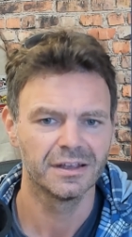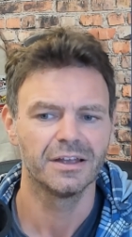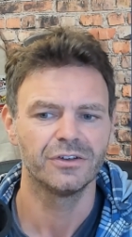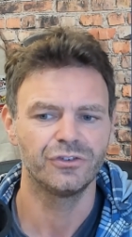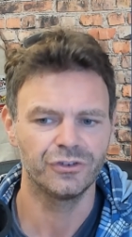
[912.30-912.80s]

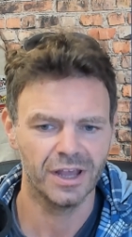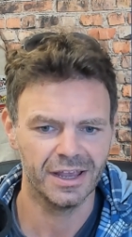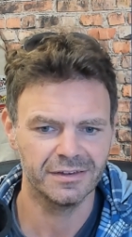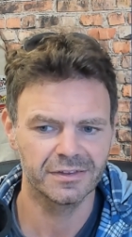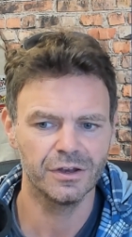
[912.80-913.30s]

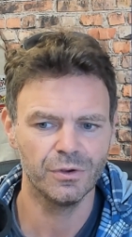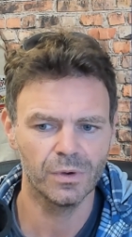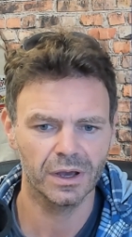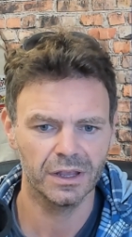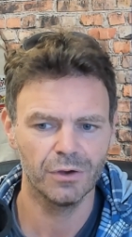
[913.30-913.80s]
Chase, the new
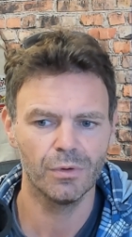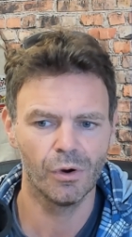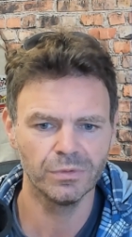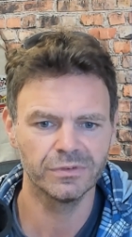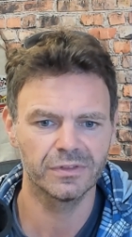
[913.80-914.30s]
guy who
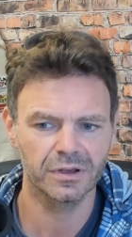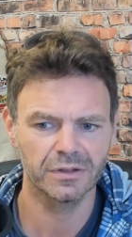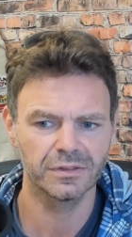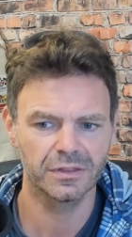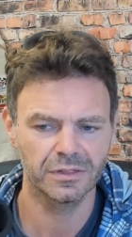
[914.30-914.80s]
owns the
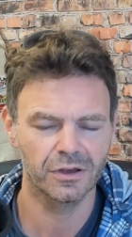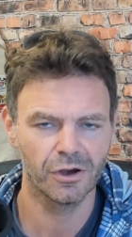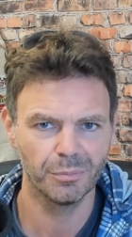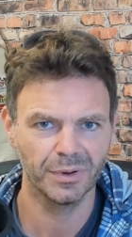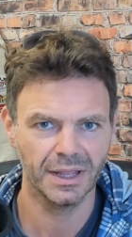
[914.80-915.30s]
the
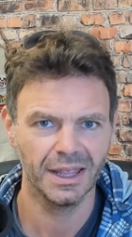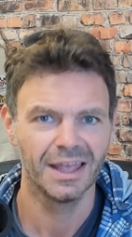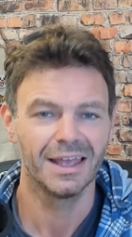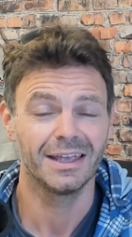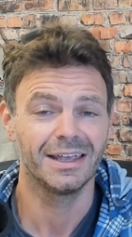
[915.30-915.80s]
company,
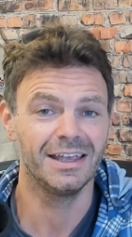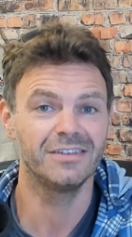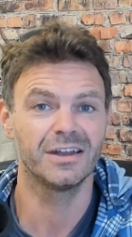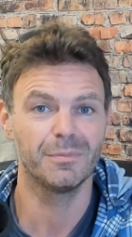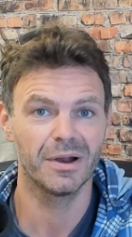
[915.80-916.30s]
he's
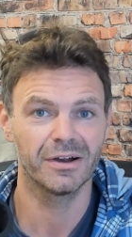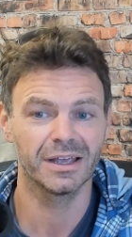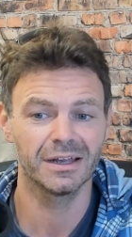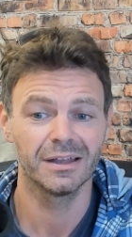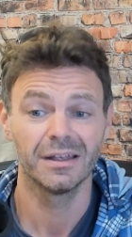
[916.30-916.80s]
an
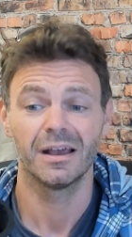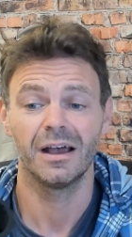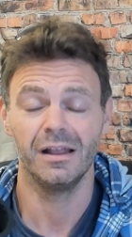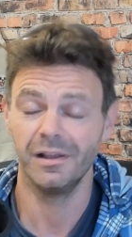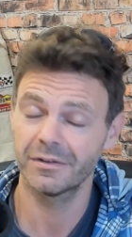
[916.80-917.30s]
American.
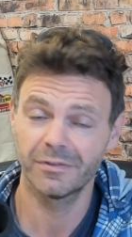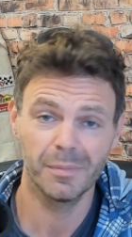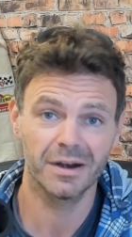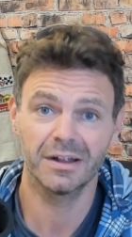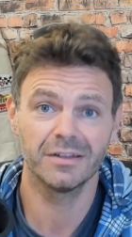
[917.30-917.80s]
A lot of
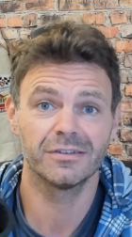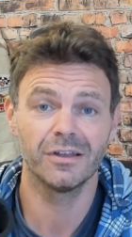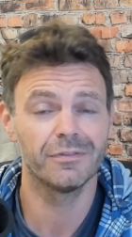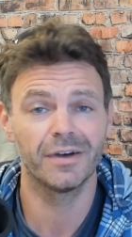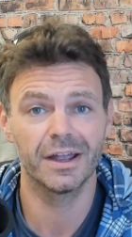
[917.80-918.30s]
Americans
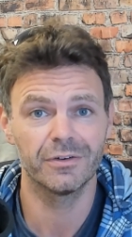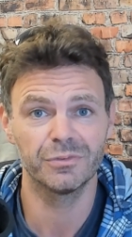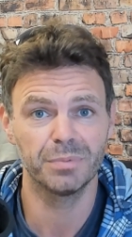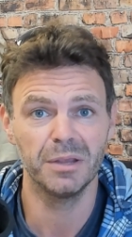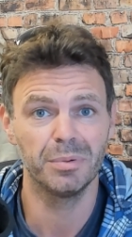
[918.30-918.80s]
love Irish
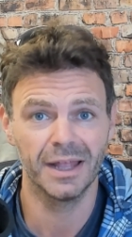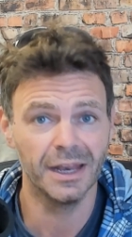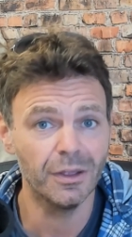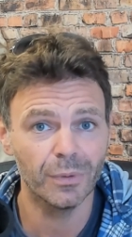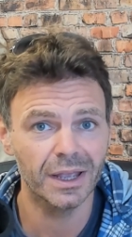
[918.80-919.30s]
people
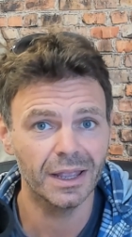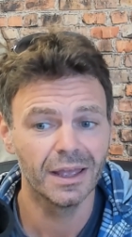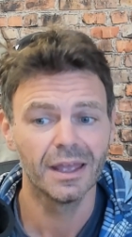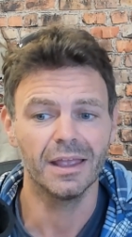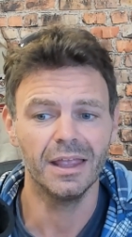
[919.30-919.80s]
anyway,
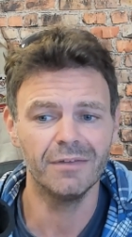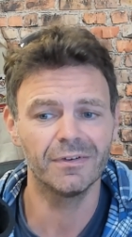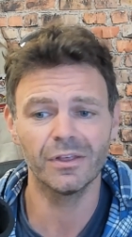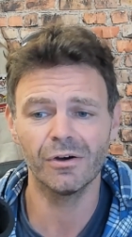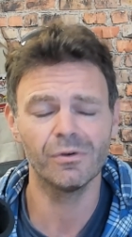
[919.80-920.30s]
even
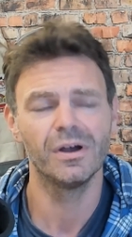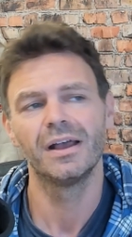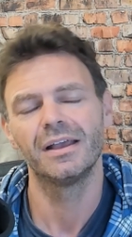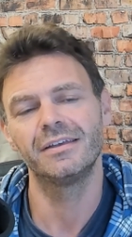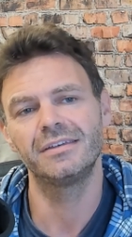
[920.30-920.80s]
though
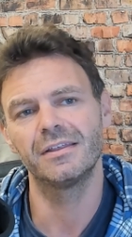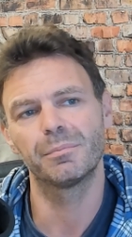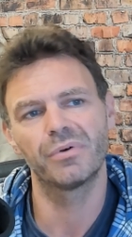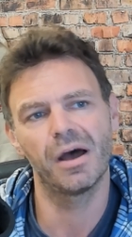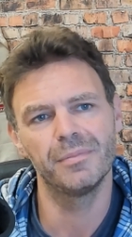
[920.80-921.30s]
you see the
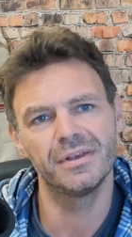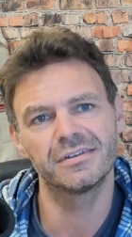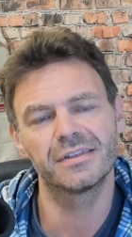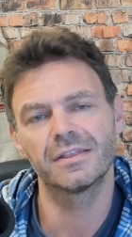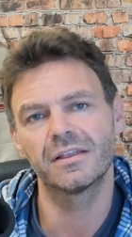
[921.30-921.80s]
problem is is
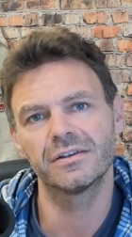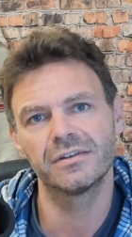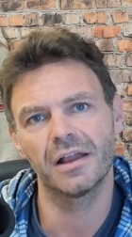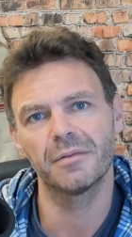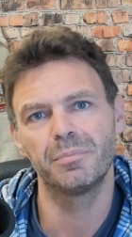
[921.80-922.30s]
that there's
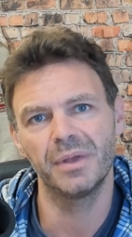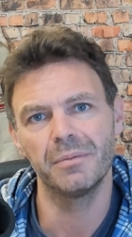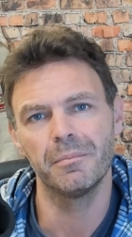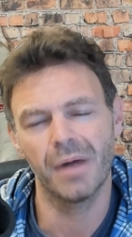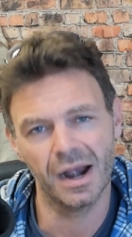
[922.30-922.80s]
not a big
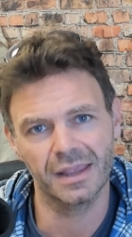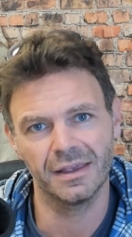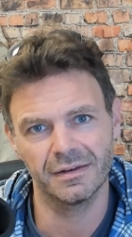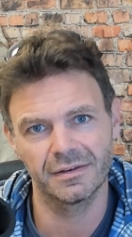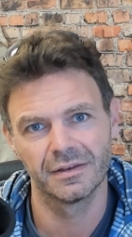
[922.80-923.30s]

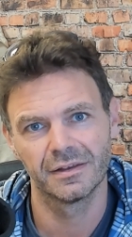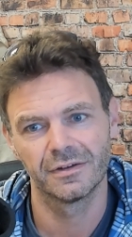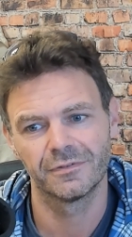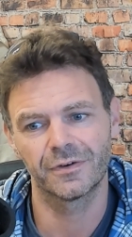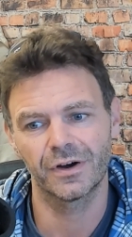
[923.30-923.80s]
market
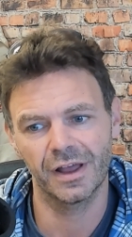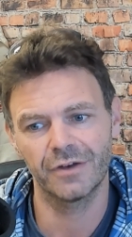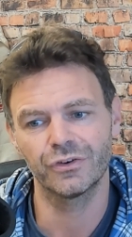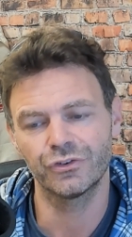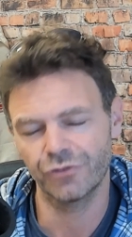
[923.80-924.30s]
for an
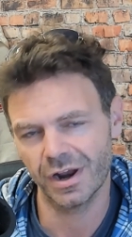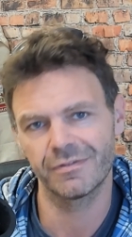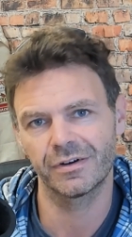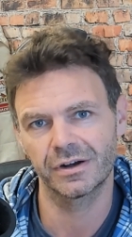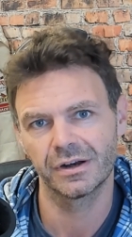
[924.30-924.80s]
Irish
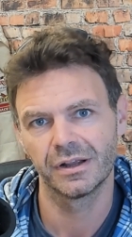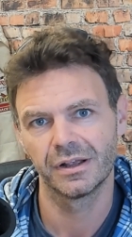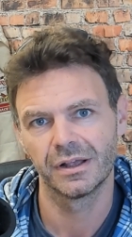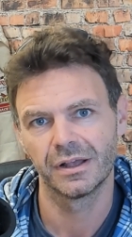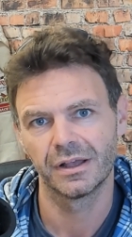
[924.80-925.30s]
driver
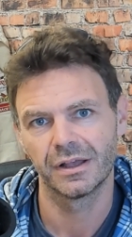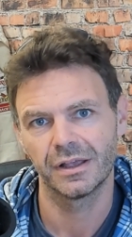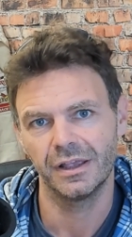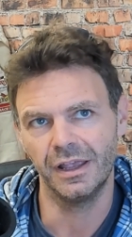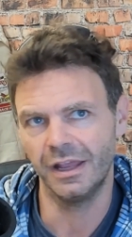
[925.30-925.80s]

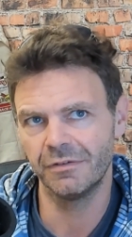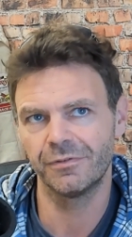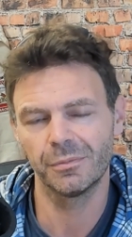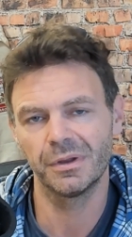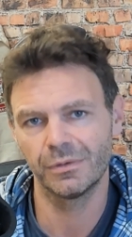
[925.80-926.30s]
in
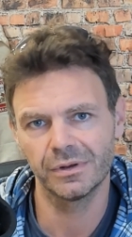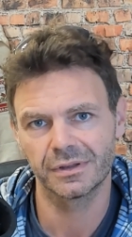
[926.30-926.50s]
Formula 1.